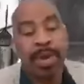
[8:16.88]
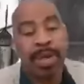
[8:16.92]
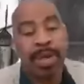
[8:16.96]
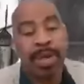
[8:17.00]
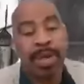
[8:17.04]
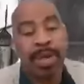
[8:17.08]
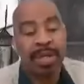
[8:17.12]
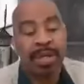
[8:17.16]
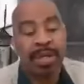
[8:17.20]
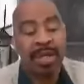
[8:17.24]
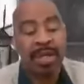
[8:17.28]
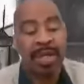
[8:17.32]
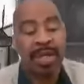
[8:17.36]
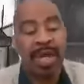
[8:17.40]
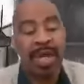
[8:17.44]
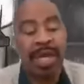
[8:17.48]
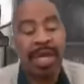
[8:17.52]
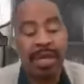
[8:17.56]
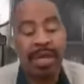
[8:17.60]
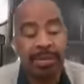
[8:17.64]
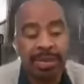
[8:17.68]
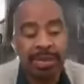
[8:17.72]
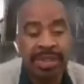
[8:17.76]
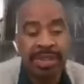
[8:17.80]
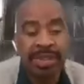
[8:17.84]
The
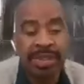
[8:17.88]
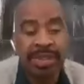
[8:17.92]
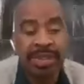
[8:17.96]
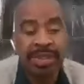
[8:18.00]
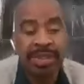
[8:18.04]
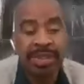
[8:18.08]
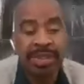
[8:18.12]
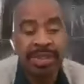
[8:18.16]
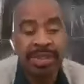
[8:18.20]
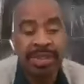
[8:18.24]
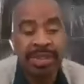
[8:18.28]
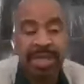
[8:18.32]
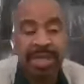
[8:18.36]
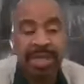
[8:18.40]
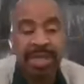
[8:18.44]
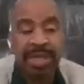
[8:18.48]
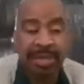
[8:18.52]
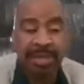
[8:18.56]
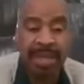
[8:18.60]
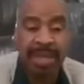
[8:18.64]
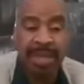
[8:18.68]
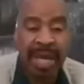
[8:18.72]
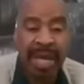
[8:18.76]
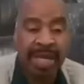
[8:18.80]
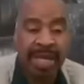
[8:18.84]
lady was telling me last
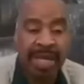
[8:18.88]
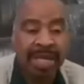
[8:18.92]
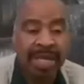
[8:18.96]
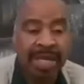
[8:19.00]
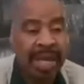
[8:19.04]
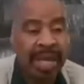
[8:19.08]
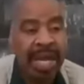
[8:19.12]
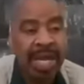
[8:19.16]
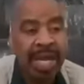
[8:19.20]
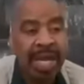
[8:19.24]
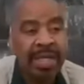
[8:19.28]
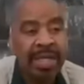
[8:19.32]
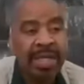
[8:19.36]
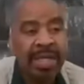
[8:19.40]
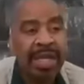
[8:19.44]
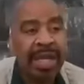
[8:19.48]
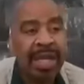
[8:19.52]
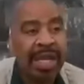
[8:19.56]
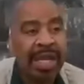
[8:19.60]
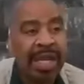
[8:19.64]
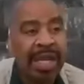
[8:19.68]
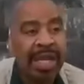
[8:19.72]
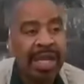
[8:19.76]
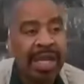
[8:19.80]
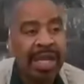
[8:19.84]
night that I
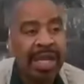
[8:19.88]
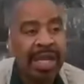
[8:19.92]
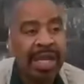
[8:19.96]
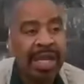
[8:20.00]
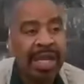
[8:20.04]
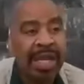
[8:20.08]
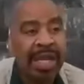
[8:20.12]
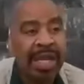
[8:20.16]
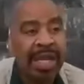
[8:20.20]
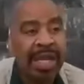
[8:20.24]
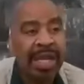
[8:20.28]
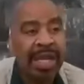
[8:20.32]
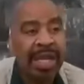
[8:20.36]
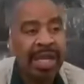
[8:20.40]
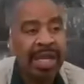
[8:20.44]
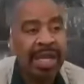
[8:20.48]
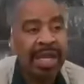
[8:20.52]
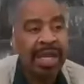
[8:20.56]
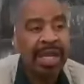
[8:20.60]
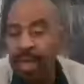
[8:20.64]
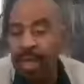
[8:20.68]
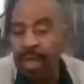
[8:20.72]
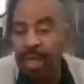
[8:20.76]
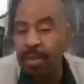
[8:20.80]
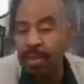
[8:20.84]
didn't have an order for
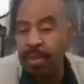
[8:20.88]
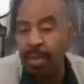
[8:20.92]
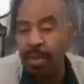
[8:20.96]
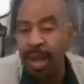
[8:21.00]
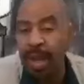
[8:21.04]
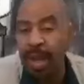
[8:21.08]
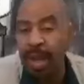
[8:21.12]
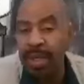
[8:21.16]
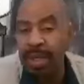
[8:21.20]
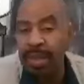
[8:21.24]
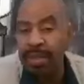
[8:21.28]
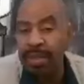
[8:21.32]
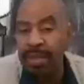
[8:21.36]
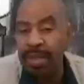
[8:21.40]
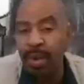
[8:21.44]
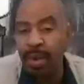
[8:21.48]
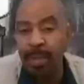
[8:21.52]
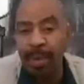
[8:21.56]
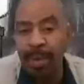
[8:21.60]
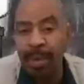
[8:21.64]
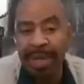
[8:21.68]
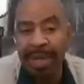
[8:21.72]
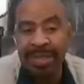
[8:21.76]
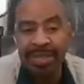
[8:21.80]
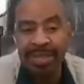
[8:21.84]
it anyway.
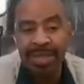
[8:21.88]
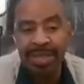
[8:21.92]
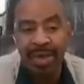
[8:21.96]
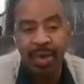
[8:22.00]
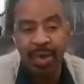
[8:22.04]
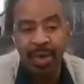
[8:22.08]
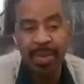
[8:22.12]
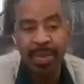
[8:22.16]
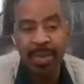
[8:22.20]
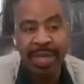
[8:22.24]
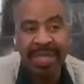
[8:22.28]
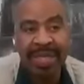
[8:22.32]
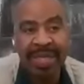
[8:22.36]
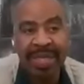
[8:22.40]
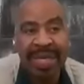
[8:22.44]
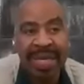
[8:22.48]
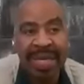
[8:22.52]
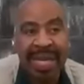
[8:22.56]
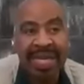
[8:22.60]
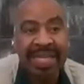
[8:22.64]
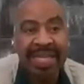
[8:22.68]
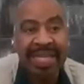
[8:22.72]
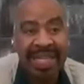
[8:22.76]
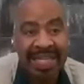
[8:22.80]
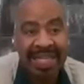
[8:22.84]
Nobody told me that
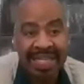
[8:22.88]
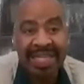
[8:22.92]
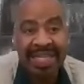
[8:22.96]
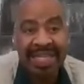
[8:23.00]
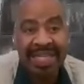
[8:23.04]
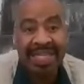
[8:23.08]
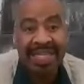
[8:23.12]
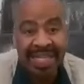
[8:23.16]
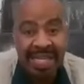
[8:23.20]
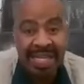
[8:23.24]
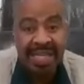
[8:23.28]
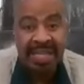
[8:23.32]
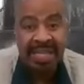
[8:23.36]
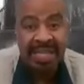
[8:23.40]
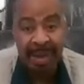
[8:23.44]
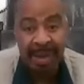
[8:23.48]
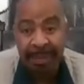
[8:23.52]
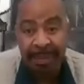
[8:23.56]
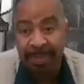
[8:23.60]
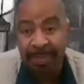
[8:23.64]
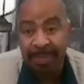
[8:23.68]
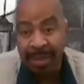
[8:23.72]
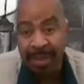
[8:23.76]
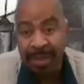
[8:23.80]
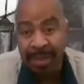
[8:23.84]
I did need
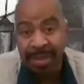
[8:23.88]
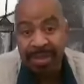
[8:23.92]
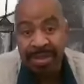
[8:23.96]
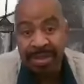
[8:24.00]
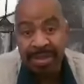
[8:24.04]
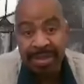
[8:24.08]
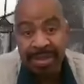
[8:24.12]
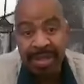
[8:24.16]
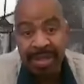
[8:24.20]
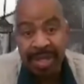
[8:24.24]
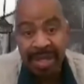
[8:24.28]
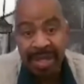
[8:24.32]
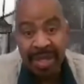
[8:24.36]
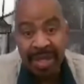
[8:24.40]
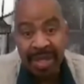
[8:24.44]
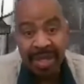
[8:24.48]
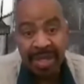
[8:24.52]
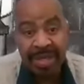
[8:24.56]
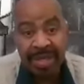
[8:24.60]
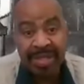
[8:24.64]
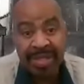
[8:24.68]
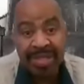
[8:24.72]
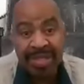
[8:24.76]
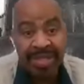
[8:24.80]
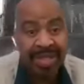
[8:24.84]
that book.
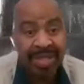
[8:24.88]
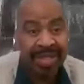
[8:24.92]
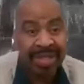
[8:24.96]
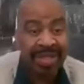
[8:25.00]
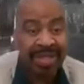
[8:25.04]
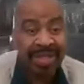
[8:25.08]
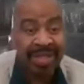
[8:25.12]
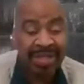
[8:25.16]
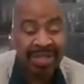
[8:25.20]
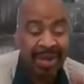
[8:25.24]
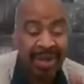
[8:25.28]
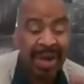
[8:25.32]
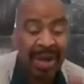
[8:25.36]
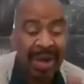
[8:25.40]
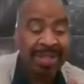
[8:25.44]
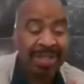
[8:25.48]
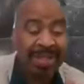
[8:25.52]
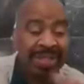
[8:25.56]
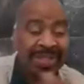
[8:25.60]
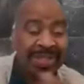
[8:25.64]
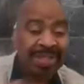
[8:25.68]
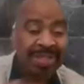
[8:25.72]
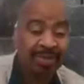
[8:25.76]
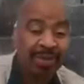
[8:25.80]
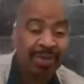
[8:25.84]
And so, I
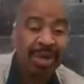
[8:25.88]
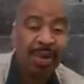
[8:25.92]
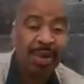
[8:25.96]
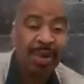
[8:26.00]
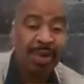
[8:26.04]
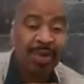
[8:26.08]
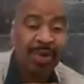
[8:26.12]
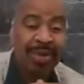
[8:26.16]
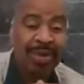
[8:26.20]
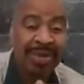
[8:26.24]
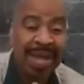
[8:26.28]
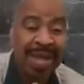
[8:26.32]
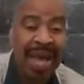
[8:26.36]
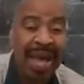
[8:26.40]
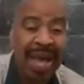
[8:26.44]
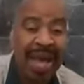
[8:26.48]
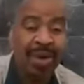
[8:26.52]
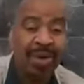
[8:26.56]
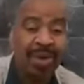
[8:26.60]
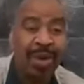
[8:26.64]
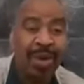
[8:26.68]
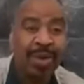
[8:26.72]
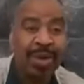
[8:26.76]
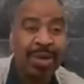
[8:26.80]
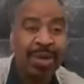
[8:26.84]
just went on and
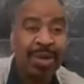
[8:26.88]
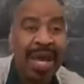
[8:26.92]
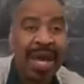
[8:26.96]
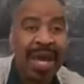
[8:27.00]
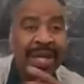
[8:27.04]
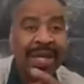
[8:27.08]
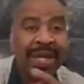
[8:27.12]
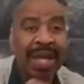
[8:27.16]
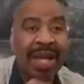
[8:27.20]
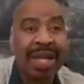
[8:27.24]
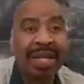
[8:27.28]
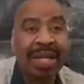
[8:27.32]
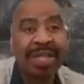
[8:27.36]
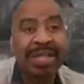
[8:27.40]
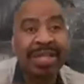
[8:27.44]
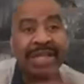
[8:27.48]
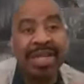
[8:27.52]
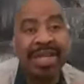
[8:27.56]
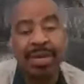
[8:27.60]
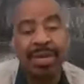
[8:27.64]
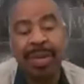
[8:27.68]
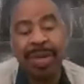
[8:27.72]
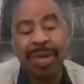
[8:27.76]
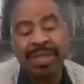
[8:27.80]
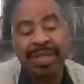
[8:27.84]
downloaded. Now I got to
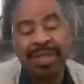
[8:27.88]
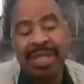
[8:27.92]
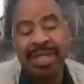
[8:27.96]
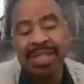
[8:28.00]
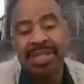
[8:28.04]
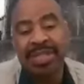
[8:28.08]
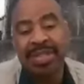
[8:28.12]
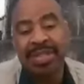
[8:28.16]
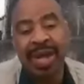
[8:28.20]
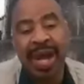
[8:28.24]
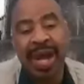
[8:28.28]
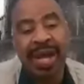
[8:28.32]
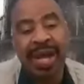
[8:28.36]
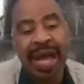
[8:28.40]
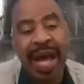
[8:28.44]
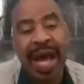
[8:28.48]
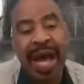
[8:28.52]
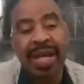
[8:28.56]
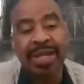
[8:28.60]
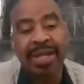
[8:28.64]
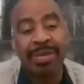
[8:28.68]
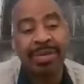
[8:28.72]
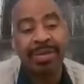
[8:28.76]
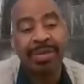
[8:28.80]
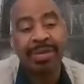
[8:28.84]
tell my teacher I
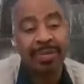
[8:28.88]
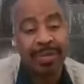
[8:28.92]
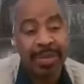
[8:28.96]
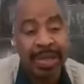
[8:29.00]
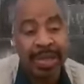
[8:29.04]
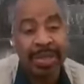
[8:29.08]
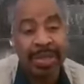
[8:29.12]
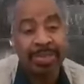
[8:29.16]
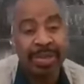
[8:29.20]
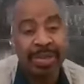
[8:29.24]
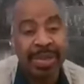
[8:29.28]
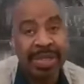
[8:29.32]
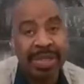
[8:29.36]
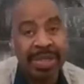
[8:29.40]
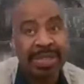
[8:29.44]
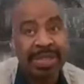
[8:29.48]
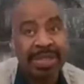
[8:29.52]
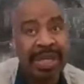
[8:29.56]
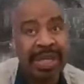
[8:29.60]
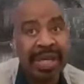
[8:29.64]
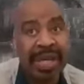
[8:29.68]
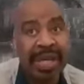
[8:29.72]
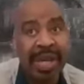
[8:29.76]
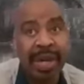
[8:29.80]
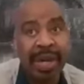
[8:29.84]
got the book, but
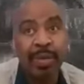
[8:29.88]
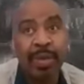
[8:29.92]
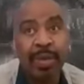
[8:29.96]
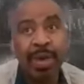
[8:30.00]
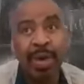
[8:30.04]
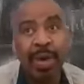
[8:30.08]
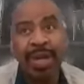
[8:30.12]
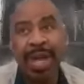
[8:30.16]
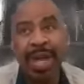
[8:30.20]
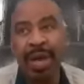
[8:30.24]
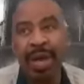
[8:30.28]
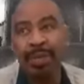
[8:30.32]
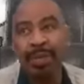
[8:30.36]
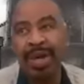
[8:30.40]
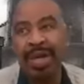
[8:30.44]
we only got